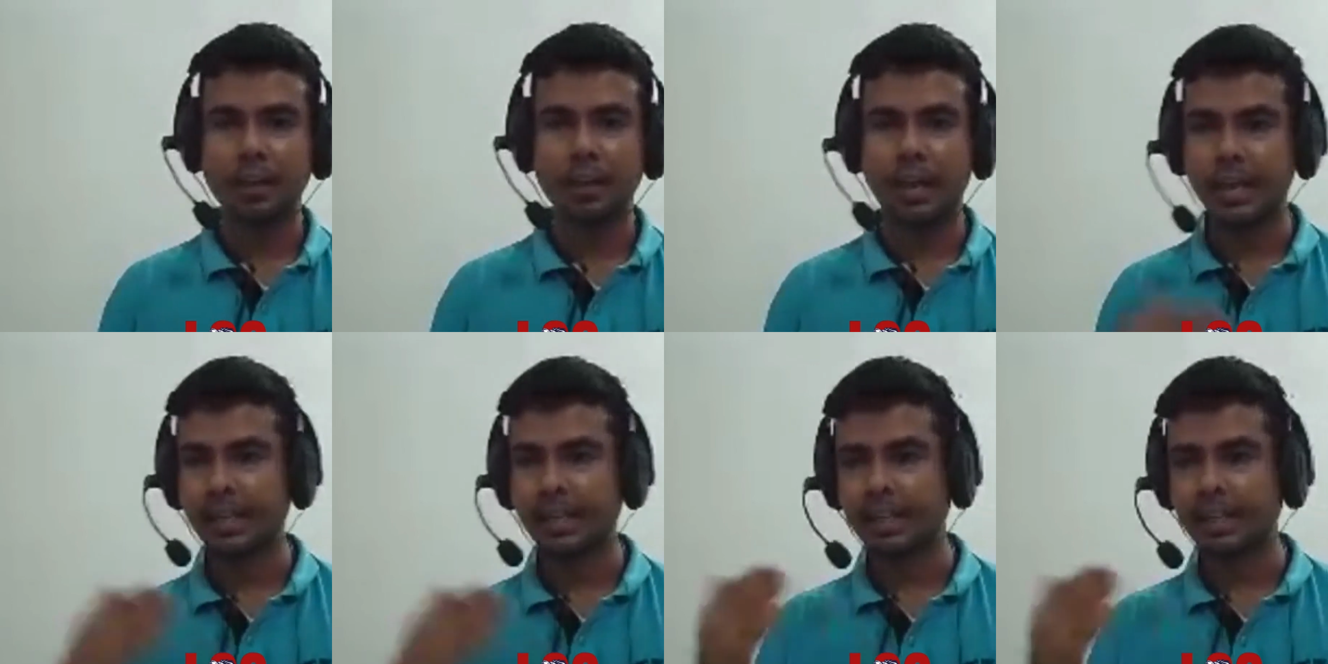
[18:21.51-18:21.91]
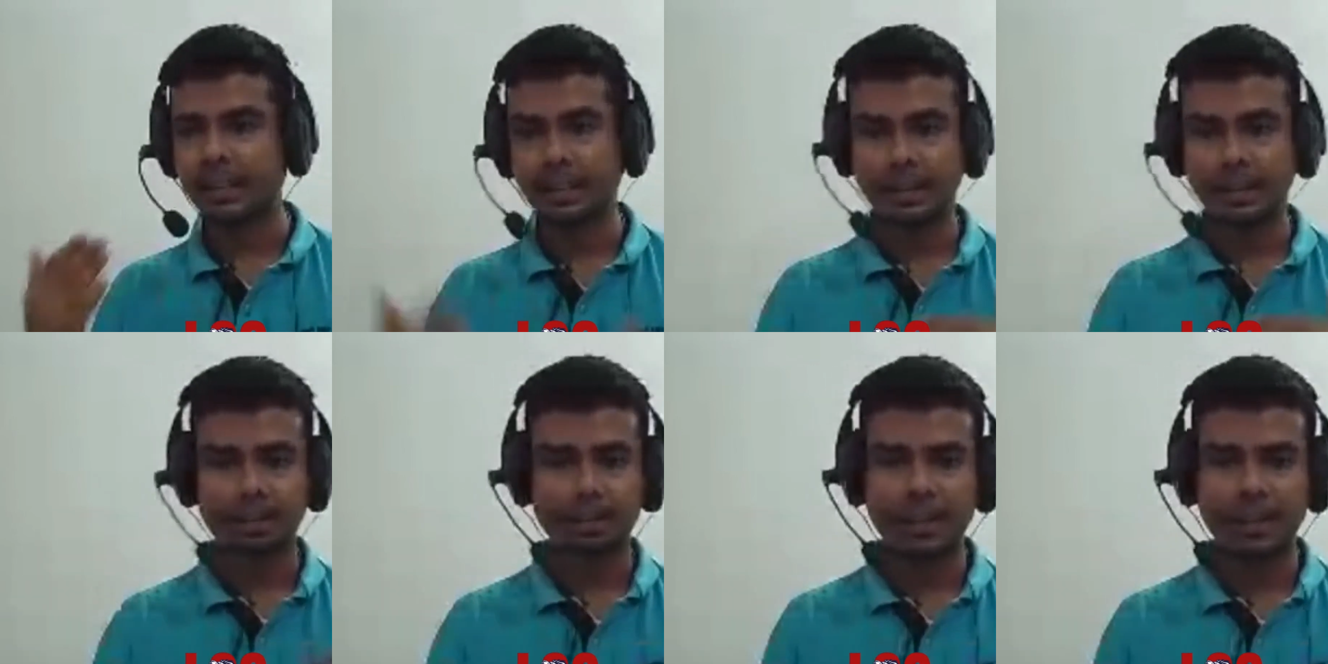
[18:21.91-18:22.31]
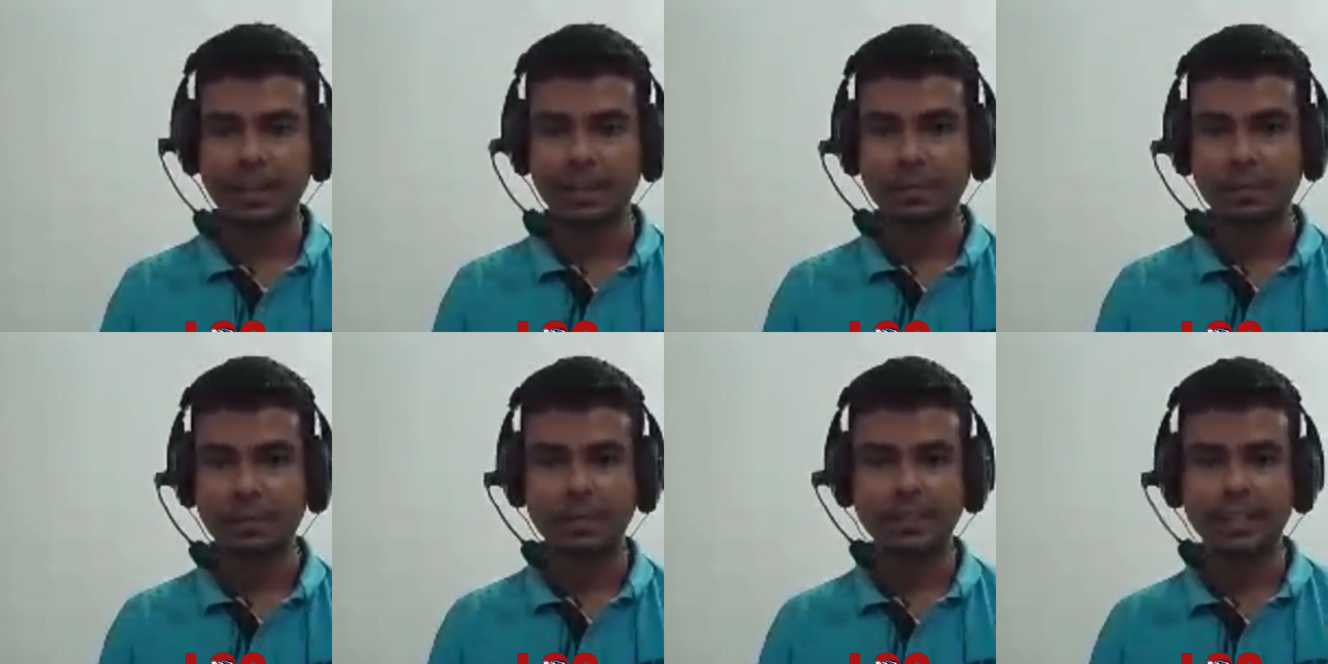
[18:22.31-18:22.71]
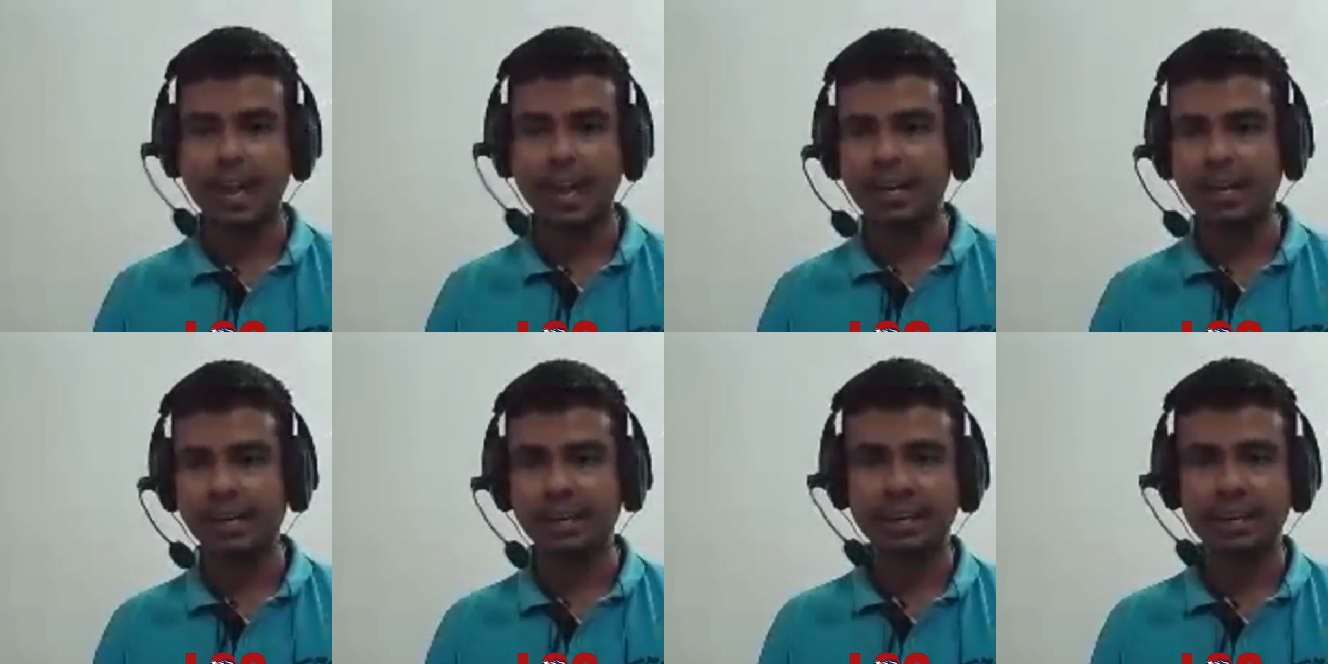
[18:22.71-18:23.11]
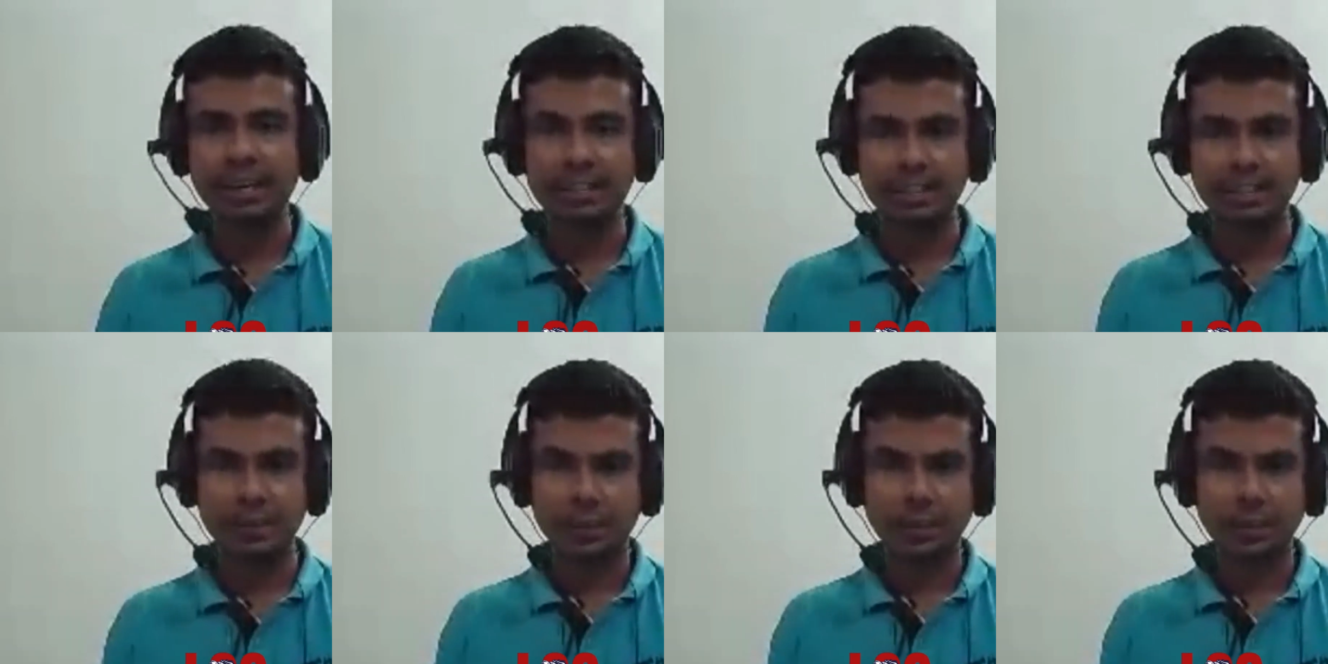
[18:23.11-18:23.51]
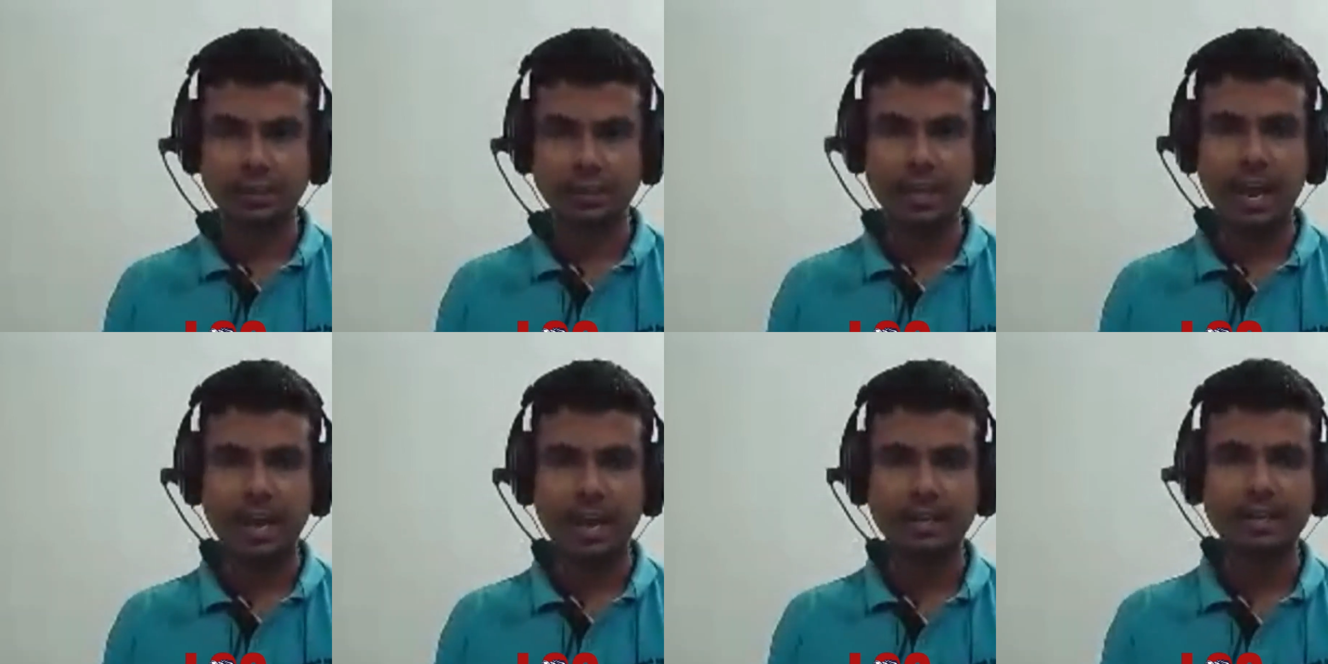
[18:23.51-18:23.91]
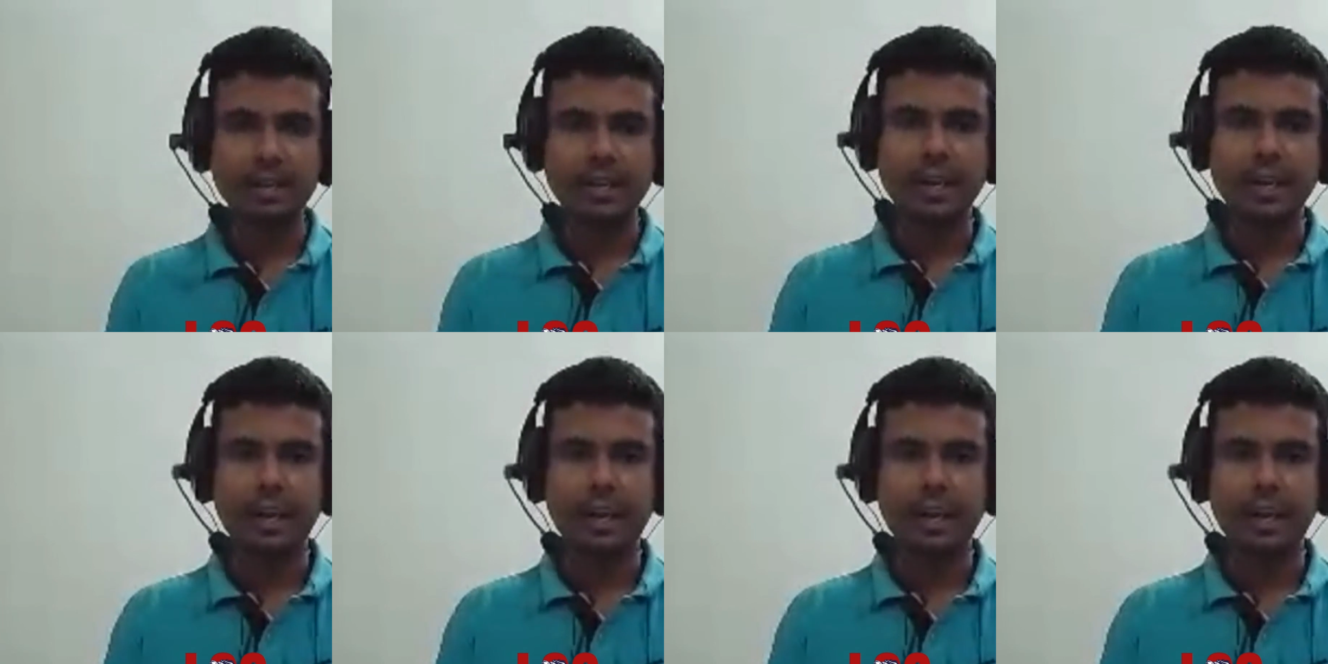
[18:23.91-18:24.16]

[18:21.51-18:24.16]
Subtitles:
like being with that, engaging with that,